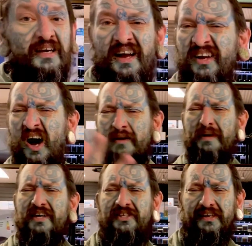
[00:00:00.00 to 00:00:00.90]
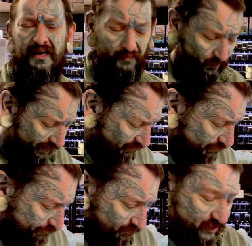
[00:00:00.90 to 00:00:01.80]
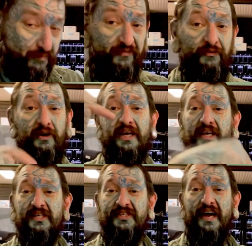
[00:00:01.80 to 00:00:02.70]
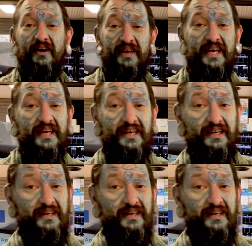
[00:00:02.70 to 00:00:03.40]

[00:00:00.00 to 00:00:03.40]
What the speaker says: Kind of match that up. We are in box number 3. It is down here.